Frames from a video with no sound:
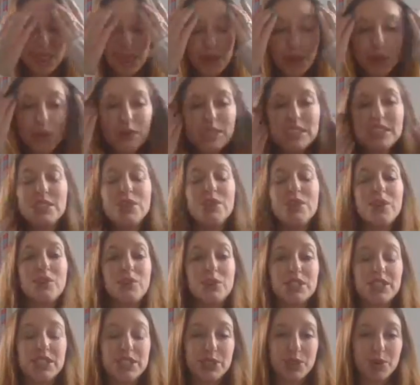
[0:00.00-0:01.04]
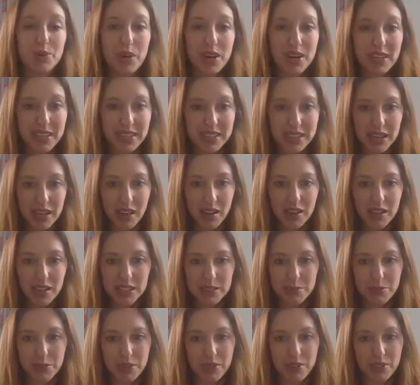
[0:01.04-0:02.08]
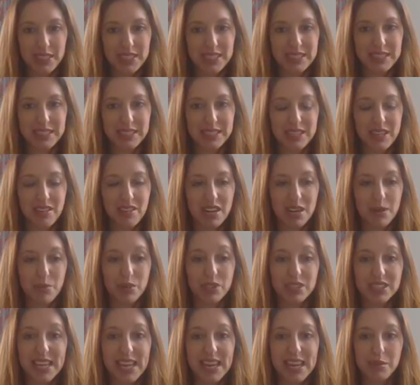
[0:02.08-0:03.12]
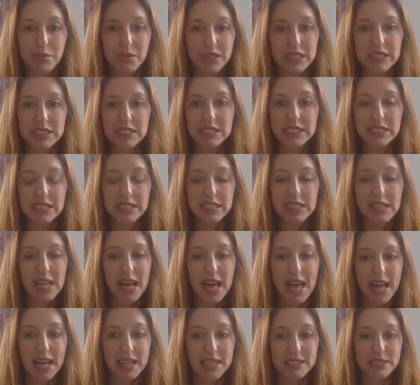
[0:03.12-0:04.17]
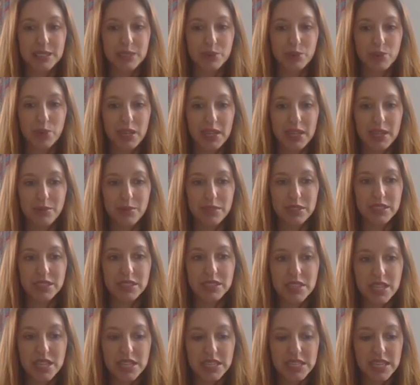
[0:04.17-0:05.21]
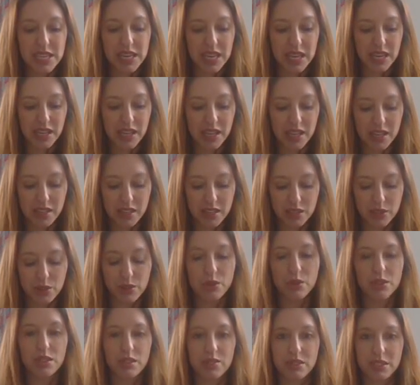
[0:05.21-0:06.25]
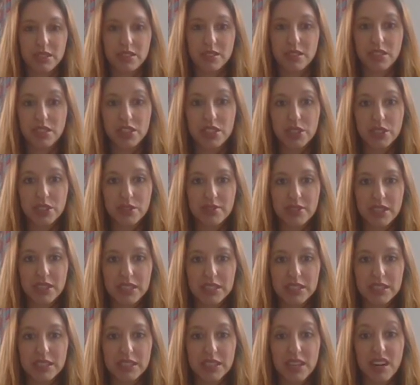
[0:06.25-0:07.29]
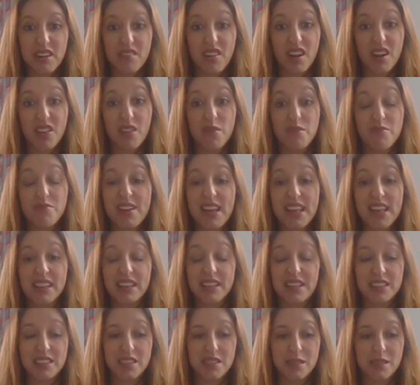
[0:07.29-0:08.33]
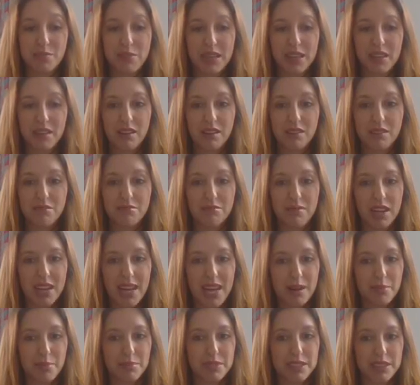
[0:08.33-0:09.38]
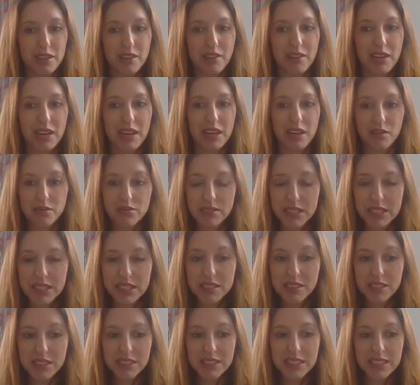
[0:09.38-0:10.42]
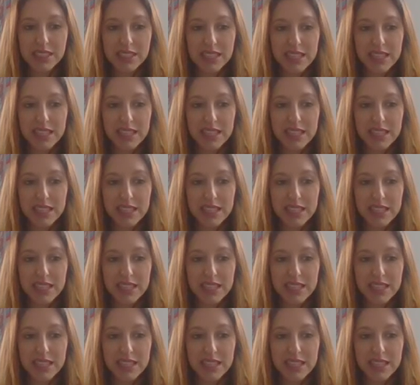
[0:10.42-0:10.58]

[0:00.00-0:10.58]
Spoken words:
So I always knew I wanted to work in the arts, but not necessarily what element. And while I was studying at the Courtauld Institute of Art, I rather fell into PR and absolutely loved it.